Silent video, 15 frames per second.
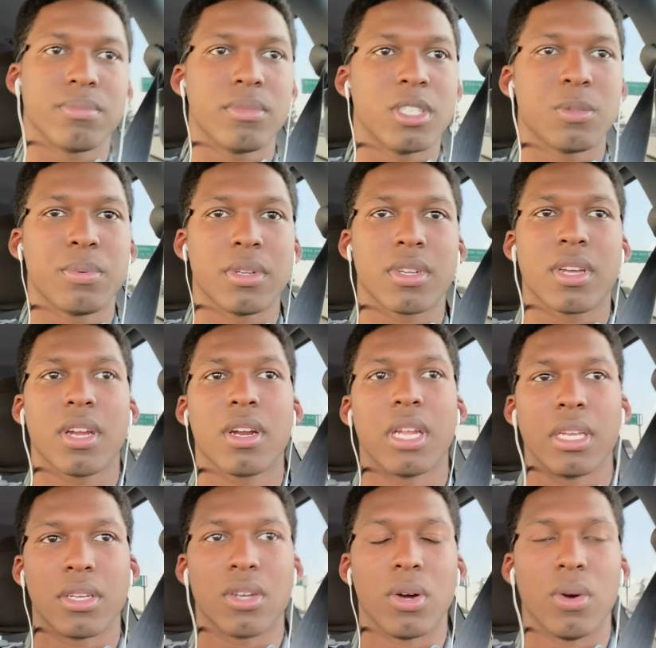it's been kind of
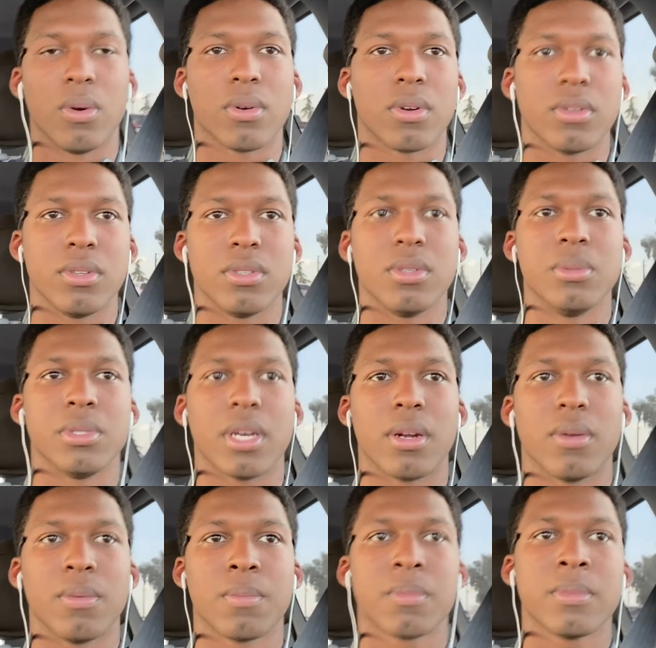like cold on the YouTube channel.